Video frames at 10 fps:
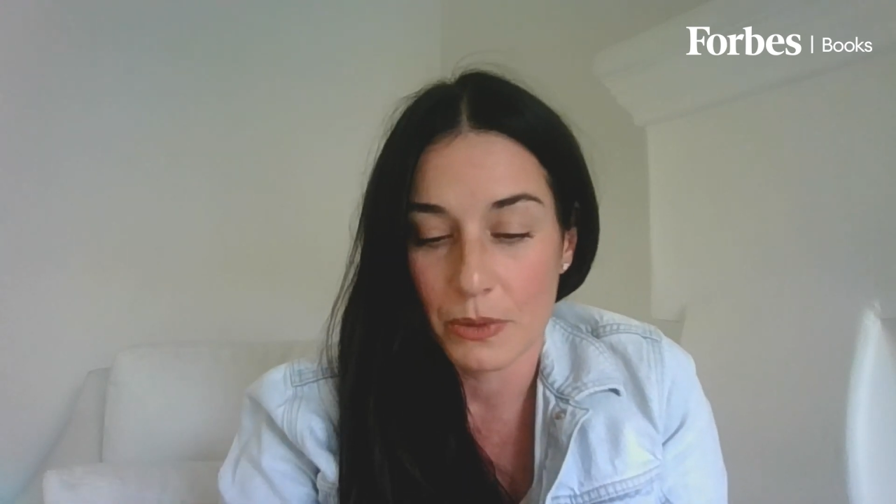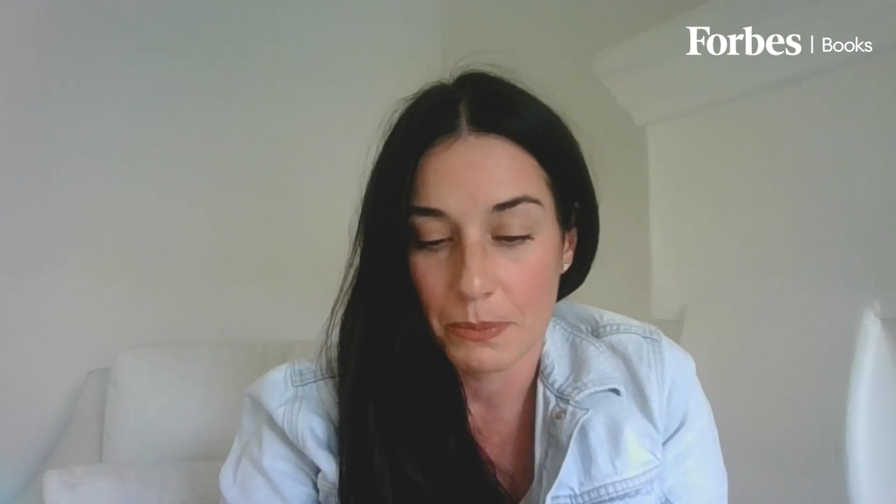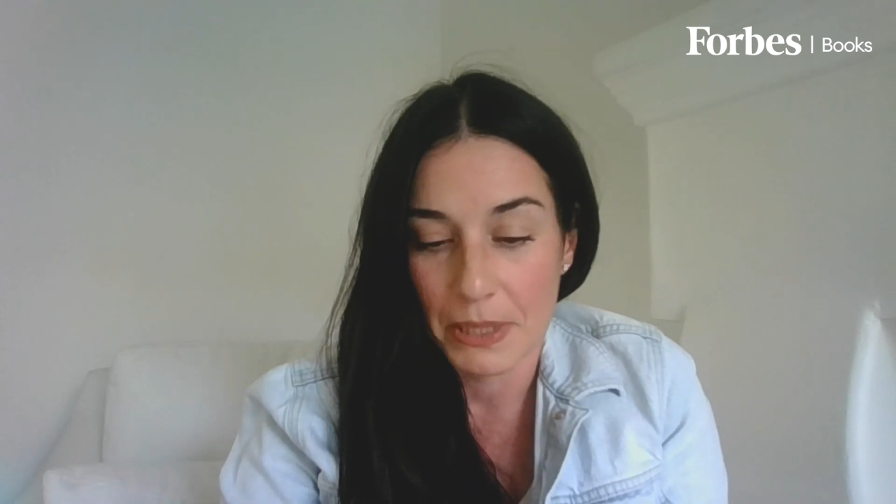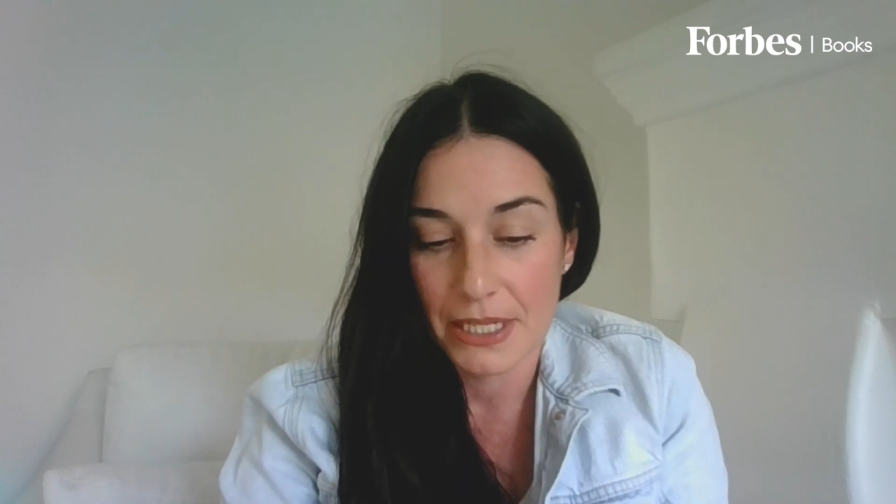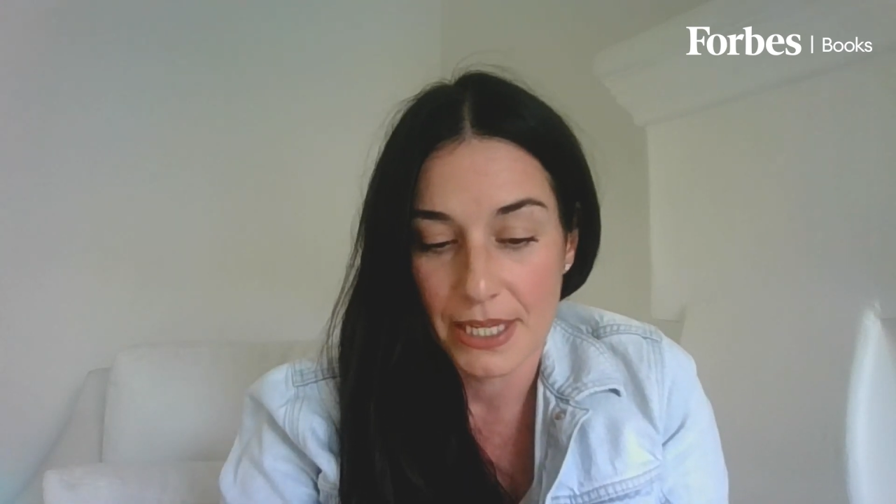
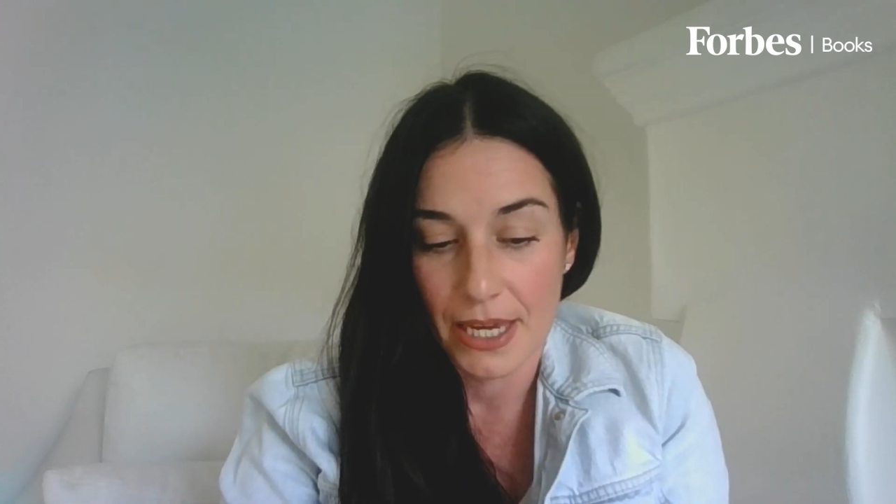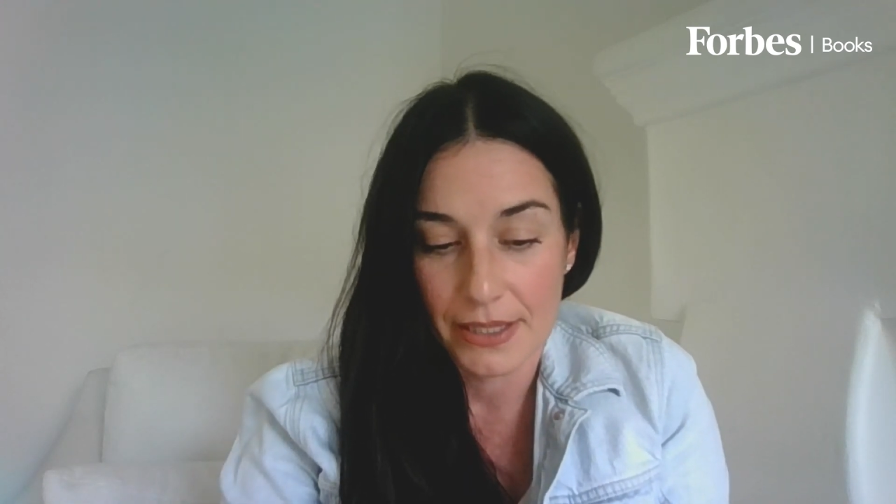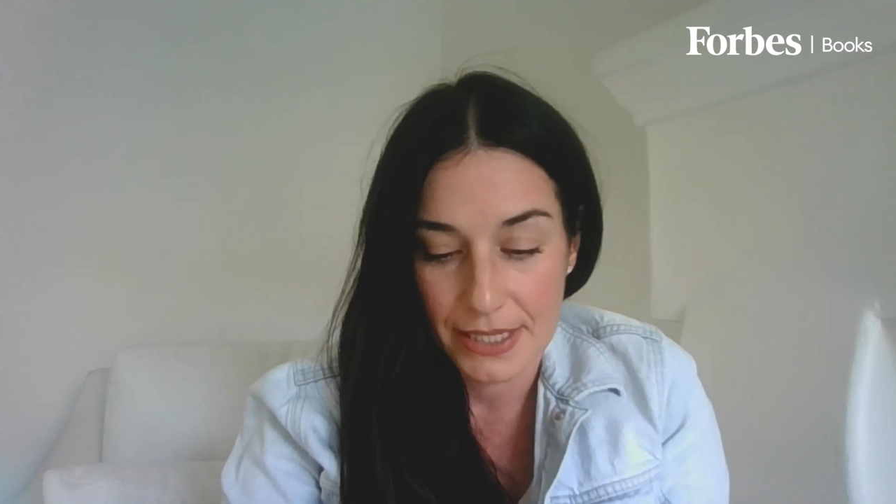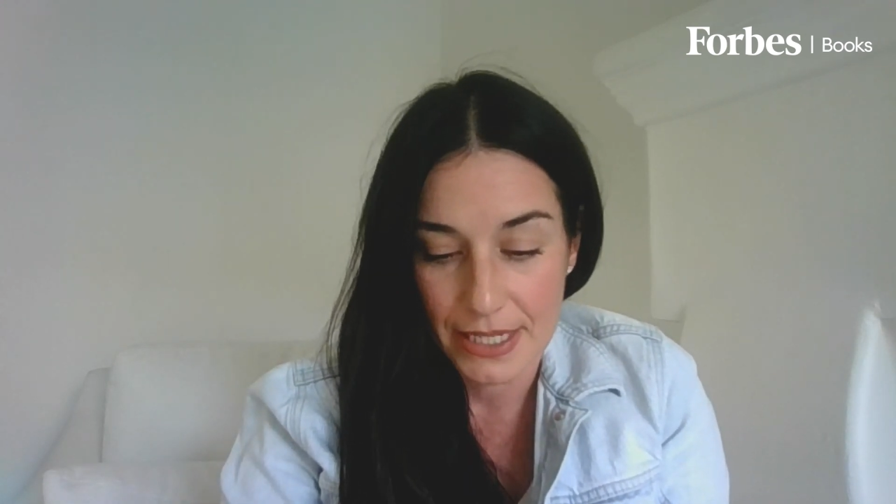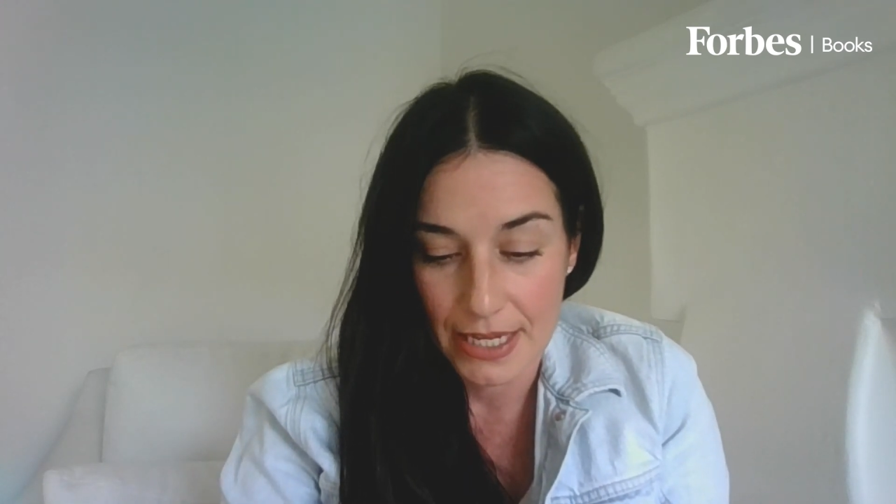with
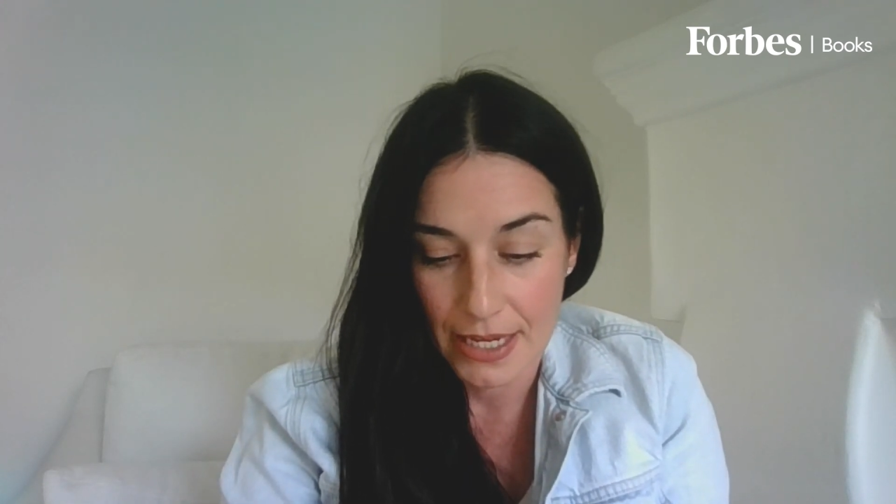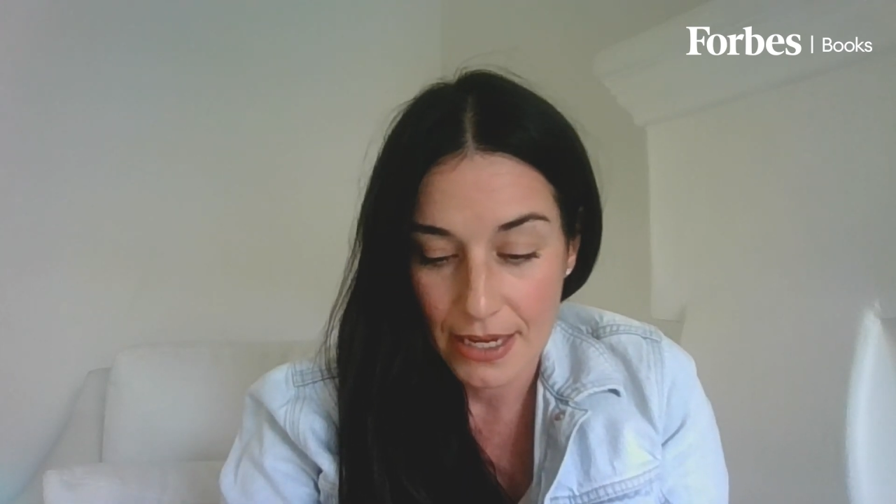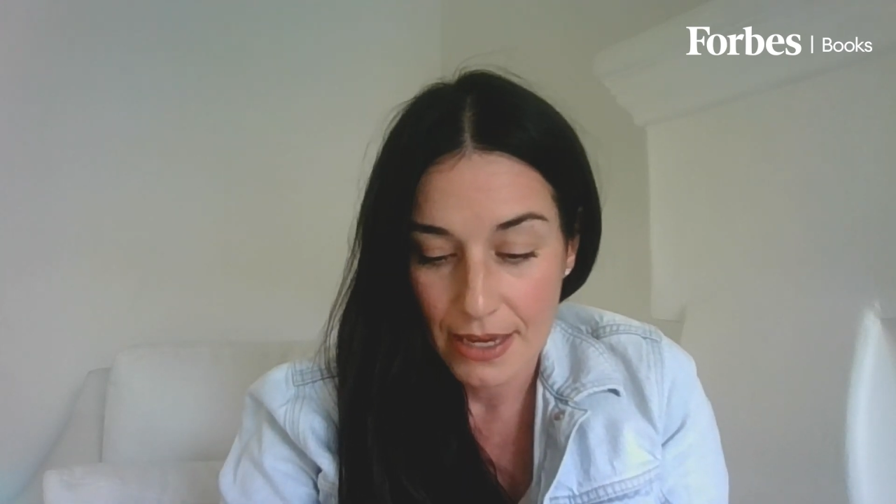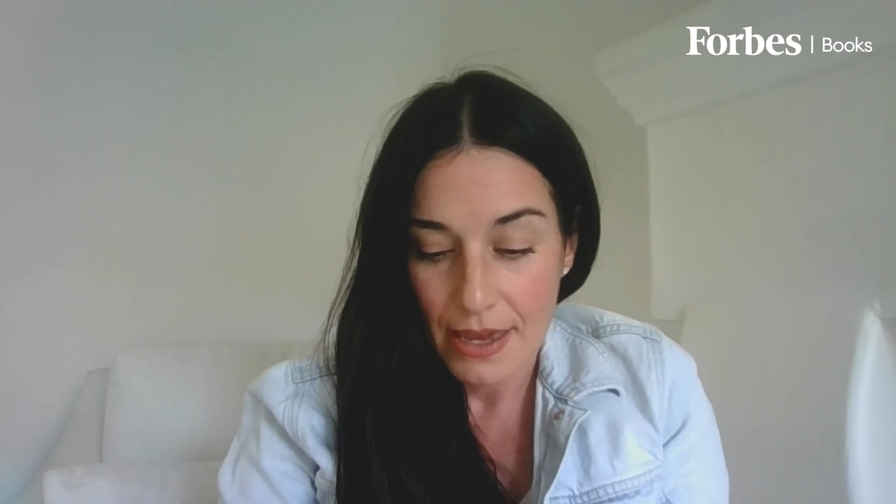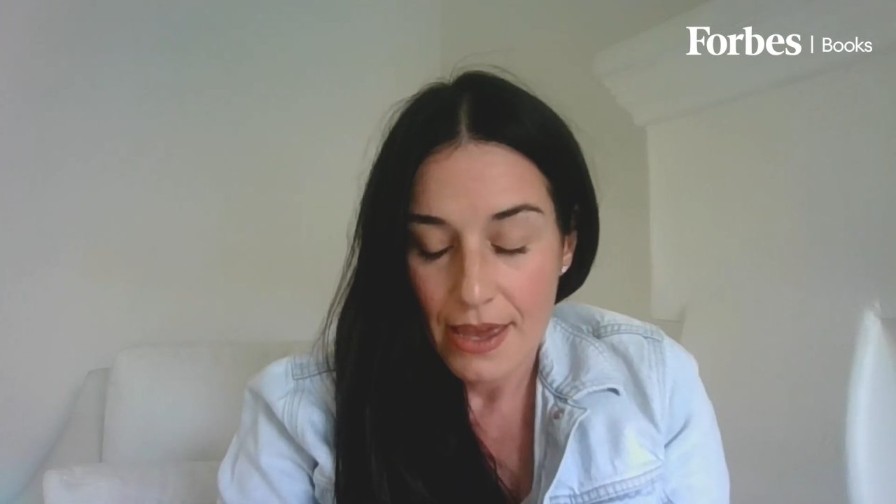PTSD.